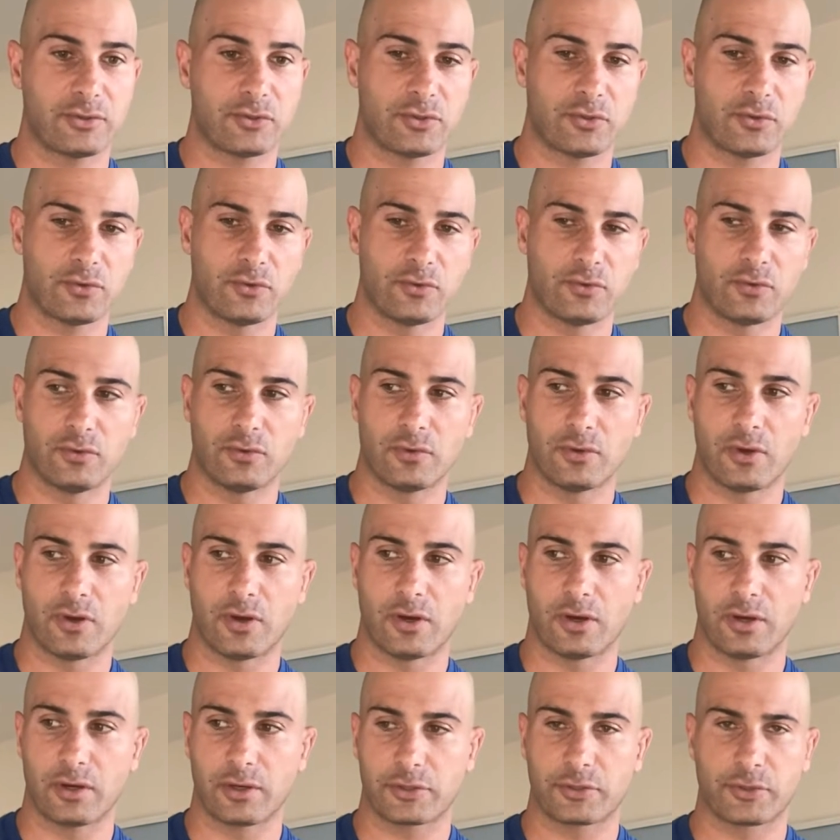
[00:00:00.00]
who
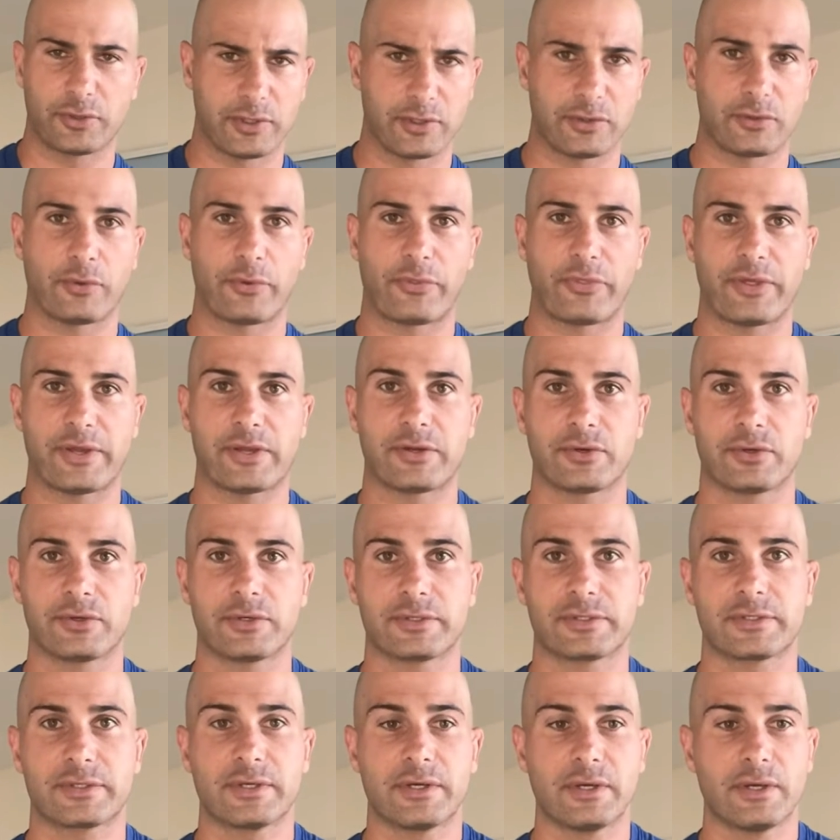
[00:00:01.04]
are critical
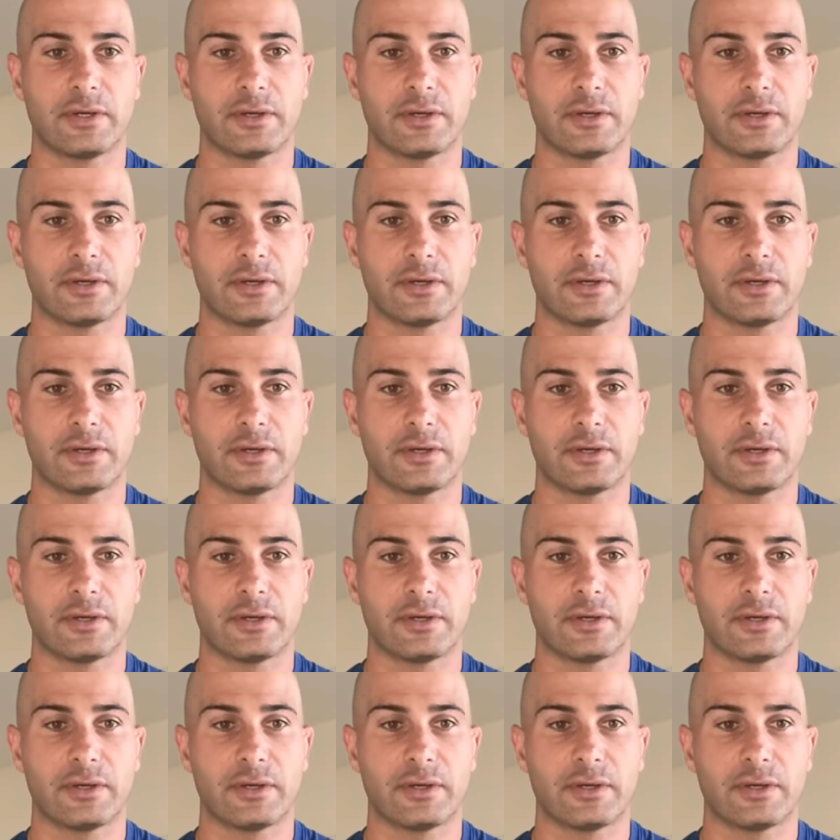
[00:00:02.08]
thinkers,